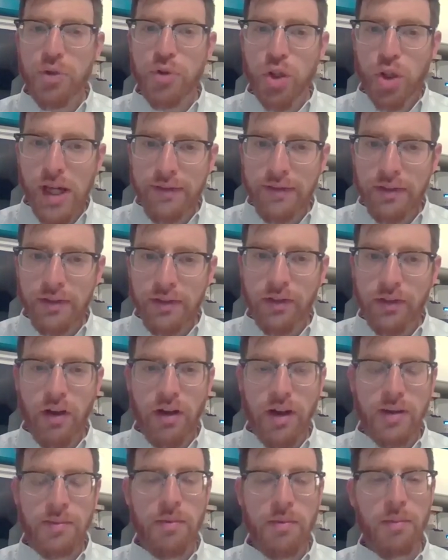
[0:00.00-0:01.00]
travel
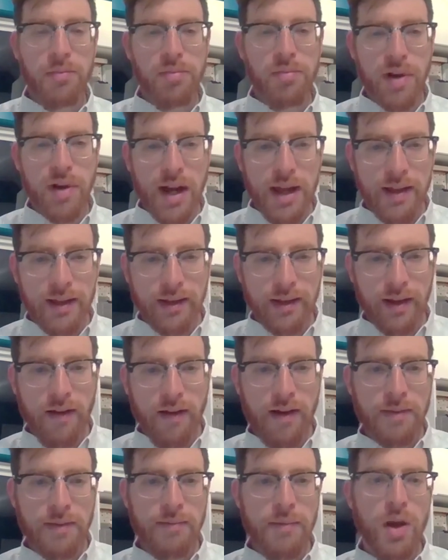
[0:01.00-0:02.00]
time, prayer
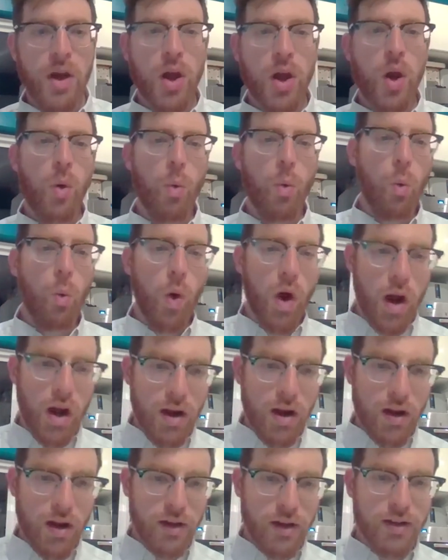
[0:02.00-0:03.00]
time,
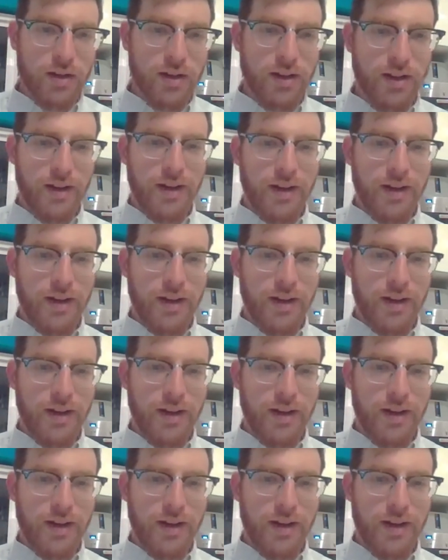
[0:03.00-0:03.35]
work,